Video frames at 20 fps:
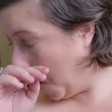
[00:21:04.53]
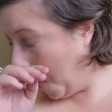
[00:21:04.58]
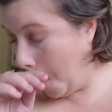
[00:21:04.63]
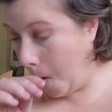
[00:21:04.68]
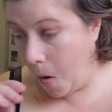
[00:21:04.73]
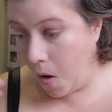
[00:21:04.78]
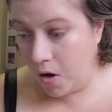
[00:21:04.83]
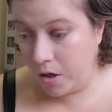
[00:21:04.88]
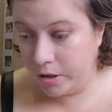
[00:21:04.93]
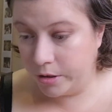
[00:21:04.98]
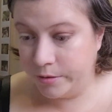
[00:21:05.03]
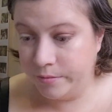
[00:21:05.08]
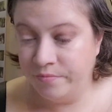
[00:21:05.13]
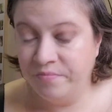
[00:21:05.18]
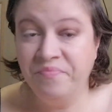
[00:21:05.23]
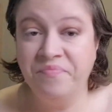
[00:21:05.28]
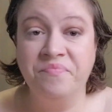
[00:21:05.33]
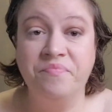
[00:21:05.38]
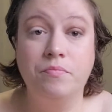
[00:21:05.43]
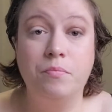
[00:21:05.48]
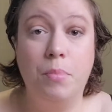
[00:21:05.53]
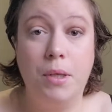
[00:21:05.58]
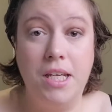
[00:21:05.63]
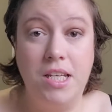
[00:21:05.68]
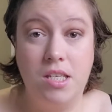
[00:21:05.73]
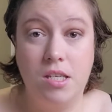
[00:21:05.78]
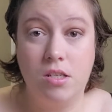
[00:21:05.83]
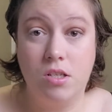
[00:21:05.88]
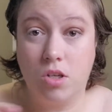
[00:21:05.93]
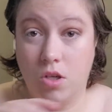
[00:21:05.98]
Oh,
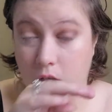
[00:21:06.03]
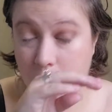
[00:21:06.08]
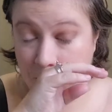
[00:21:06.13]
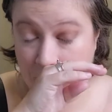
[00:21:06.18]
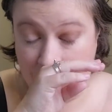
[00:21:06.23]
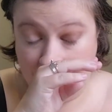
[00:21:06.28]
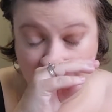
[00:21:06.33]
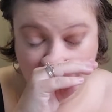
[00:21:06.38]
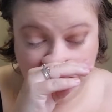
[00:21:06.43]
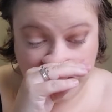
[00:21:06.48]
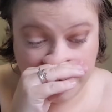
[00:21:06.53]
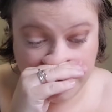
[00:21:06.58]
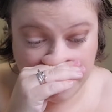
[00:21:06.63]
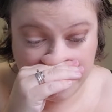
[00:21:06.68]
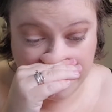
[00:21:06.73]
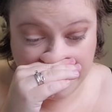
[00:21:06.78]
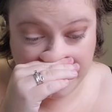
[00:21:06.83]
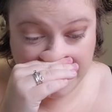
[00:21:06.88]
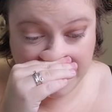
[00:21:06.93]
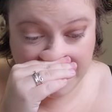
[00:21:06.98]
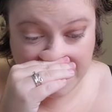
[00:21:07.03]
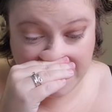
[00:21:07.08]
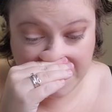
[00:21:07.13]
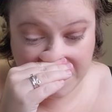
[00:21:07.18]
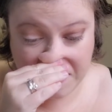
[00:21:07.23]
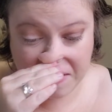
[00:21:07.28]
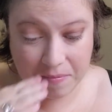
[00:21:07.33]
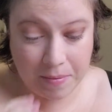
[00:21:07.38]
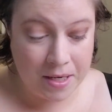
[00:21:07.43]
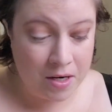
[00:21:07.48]
please excuse me. Oh,
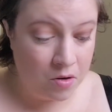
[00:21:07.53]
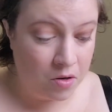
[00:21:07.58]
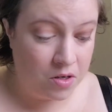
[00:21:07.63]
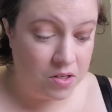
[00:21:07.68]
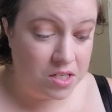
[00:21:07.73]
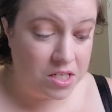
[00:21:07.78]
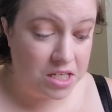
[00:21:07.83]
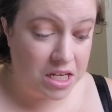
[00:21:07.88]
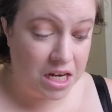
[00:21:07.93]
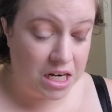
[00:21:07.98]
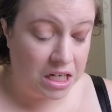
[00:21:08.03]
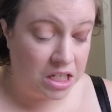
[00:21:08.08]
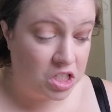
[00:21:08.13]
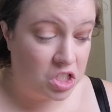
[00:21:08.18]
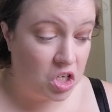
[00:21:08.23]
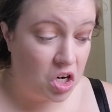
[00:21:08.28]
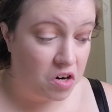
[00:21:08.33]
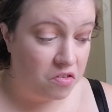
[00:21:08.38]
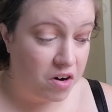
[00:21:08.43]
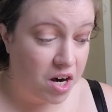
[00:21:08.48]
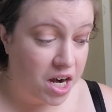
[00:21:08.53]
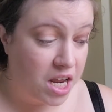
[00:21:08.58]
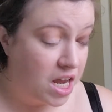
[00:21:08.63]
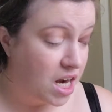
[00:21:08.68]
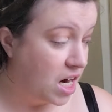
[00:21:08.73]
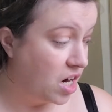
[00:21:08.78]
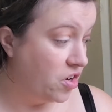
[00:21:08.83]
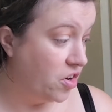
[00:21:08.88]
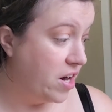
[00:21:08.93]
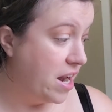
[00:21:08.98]
my nose is getting so
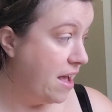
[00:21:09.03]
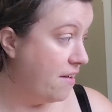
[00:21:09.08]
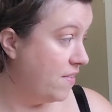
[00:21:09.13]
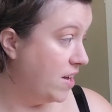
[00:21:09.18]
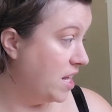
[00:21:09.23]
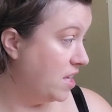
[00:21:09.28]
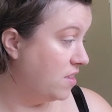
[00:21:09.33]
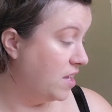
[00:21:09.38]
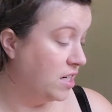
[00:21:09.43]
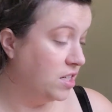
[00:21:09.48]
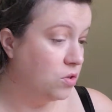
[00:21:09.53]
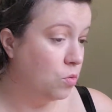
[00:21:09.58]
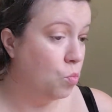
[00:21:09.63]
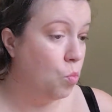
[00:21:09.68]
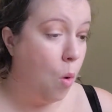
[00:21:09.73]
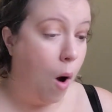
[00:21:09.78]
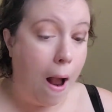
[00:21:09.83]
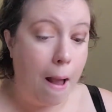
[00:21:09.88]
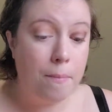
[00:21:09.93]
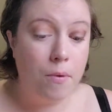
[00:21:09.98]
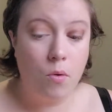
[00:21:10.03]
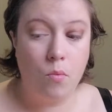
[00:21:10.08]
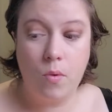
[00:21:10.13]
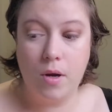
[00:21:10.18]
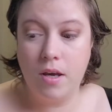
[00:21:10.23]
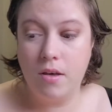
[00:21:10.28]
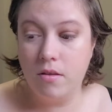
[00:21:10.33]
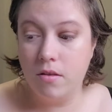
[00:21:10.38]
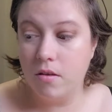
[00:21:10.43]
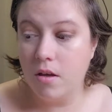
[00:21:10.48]
runny and I don't have anything to wipe it
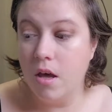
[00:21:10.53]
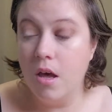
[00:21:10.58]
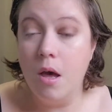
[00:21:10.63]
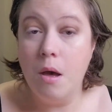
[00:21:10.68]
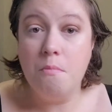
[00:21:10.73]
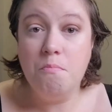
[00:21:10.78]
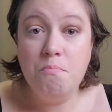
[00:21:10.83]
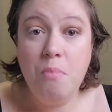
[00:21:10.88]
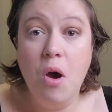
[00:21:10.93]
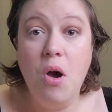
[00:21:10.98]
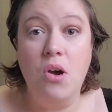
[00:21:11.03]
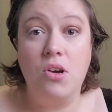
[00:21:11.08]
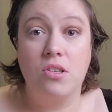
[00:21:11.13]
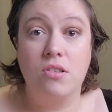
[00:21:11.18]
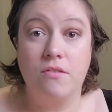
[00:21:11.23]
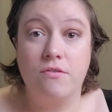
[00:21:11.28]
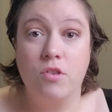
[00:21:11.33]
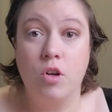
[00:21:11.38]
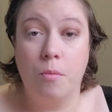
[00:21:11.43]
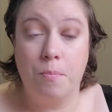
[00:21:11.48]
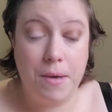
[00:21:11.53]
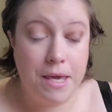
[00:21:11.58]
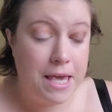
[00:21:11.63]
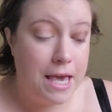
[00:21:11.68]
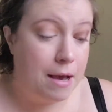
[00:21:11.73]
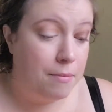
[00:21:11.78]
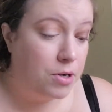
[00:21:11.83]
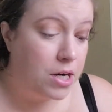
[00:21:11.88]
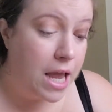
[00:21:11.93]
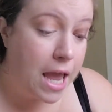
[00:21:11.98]
with. Perks of not
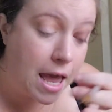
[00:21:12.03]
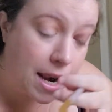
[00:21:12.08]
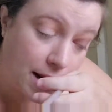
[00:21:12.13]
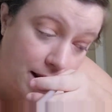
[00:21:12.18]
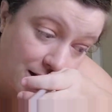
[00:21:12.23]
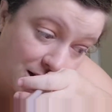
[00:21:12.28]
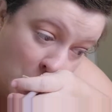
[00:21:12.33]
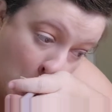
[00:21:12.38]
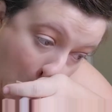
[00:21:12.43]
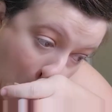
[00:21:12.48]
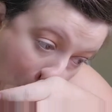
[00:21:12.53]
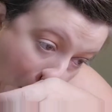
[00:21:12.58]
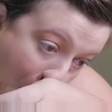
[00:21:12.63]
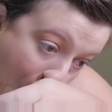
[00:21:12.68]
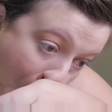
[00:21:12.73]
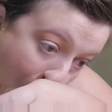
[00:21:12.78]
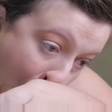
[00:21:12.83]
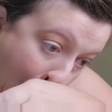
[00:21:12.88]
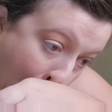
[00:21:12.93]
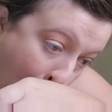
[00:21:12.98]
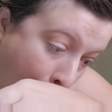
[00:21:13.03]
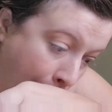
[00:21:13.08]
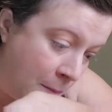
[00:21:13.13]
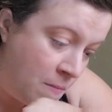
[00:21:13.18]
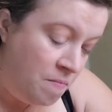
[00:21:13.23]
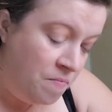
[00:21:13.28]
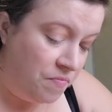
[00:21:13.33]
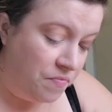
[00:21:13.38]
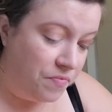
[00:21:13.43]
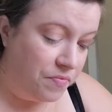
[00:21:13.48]
being able to edit.
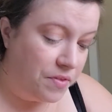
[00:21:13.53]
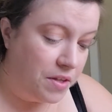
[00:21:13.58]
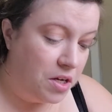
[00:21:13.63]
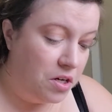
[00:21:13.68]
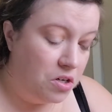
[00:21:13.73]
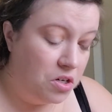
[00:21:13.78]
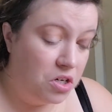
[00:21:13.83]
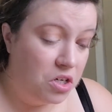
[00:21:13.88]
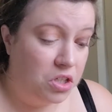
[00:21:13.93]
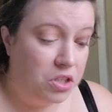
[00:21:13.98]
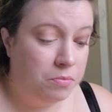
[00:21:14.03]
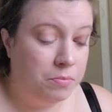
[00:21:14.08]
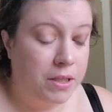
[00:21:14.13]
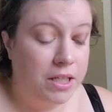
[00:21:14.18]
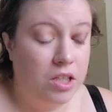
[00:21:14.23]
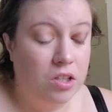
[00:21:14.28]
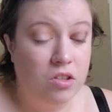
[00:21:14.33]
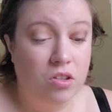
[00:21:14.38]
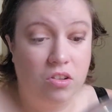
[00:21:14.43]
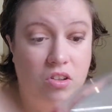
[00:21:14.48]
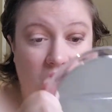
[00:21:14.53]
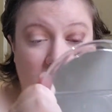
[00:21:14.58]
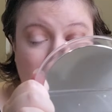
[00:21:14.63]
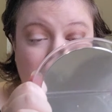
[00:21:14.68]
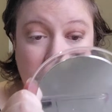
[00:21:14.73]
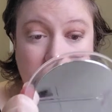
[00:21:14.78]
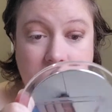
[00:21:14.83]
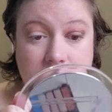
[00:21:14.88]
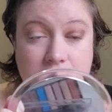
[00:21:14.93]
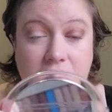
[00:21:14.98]
Oh my
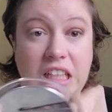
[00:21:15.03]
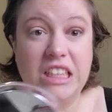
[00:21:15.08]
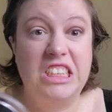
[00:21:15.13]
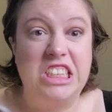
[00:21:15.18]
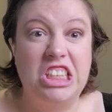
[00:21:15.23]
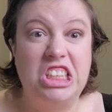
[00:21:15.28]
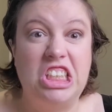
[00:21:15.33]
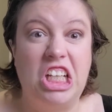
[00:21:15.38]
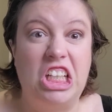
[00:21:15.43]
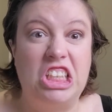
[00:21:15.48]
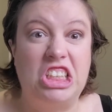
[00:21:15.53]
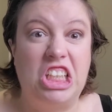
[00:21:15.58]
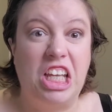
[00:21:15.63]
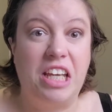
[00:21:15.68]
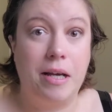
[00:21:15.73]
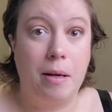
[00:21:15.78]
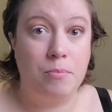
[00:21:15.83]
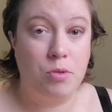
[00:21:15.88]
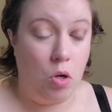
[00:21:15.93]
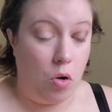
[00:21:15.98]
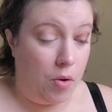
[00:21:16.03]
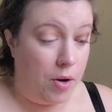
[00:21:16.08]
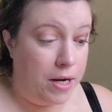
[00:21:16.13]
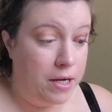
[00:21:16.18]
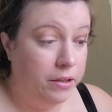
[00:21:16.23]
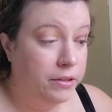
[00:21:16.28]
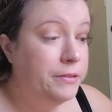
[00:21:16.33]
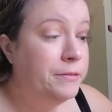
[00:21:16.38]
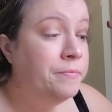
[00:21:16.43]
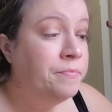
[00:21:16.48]
God. That's disgusting. I'm
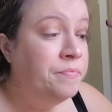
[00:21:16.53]
sorry.